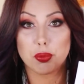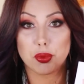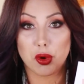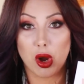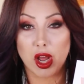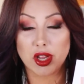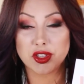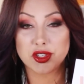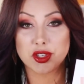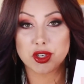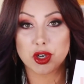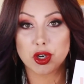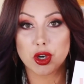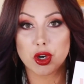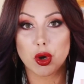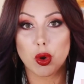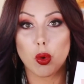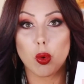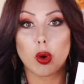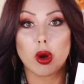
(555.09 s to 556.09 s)

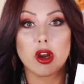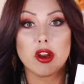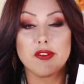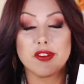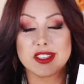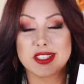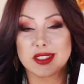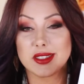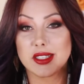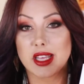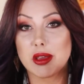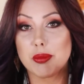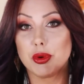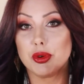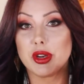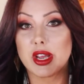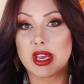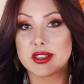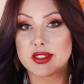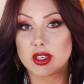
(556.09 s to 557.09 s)
bronzer or if it's
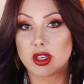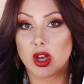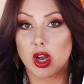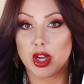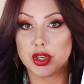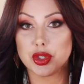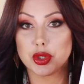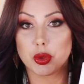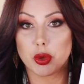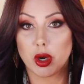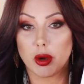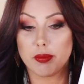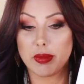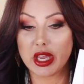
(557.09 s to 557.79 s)
labeled as a contour,